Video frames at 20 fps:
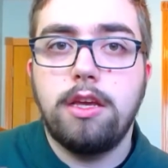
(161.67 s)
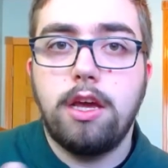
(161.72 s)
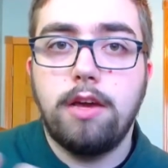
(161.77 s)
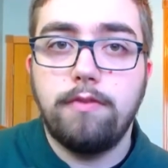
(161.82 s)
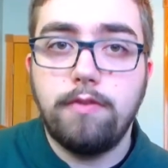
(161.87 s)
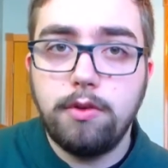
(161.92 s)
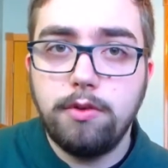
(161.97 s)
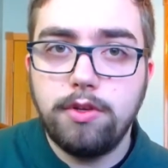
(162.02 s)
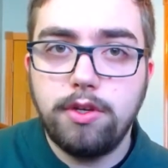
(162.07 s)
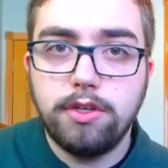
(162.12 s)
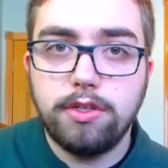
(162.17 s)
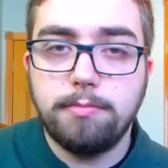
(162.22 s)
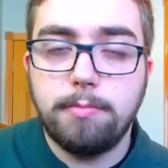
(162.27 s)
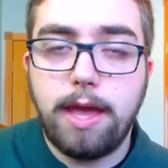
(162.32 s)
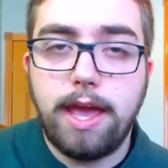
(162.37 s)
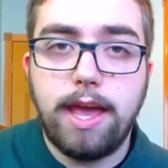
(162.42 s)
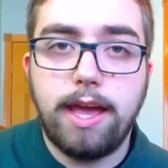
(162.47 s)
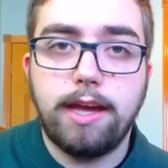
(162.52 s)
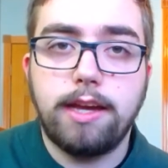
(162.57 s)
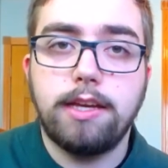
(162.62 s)
a few years
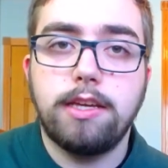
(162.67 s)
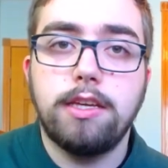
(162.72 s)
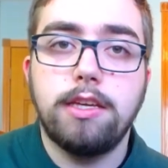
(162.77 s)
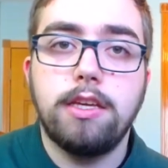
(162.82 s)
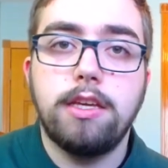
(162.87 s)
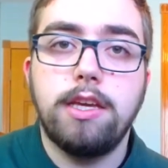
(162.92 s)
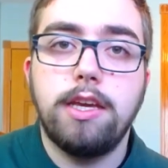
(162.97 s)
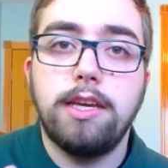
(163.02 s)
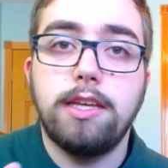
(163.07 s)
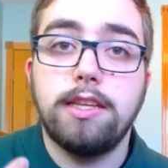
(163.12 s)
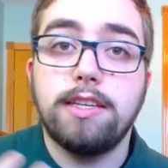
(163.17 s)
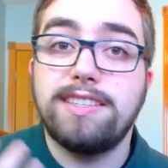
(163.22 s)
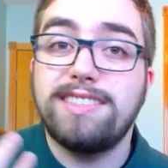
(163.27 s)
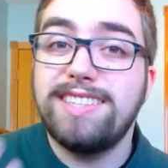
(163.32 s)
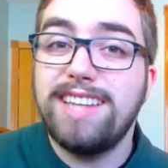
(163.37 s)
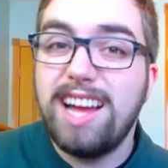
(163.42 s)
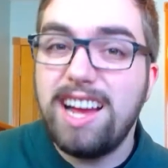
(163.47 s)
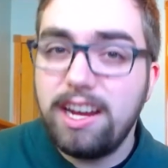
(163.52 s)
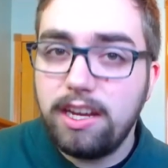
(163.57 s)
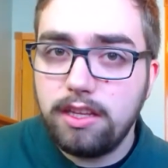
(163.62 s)
back in a
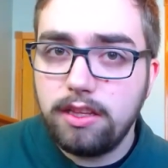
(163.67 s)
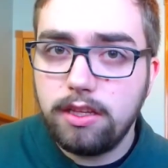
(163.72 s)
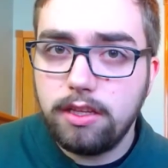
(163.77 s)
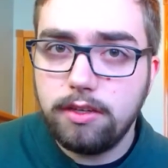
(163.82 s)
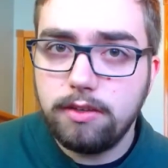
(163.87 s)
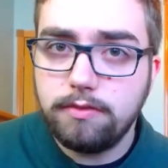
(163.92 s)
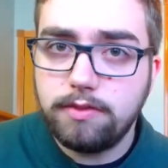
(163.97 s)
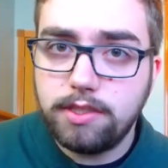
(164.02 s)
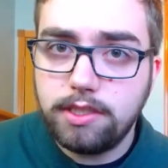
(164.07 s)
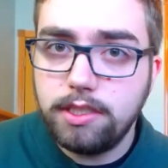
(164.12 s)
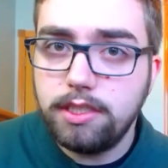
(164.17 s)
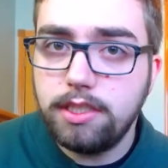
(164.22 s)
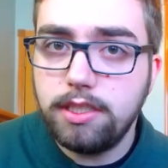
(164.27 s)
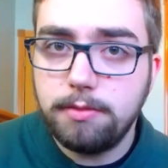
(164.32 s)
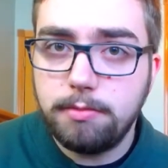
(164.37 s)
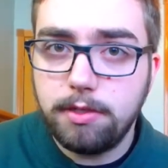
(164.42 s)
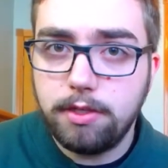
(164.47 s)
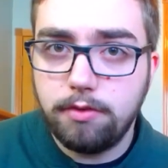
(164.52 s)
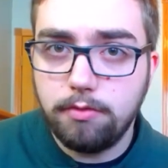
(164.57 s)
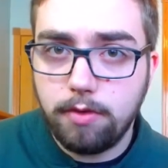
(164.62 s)
style of
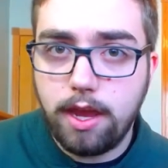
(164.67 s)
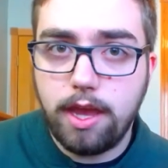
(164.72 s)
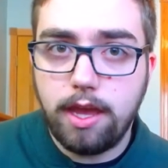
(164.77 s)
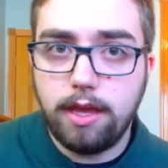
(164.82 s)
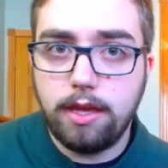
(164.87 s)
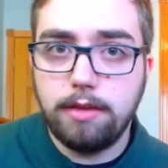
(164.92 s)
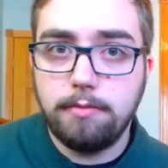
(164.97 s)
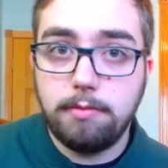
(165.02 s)
CGP Grey,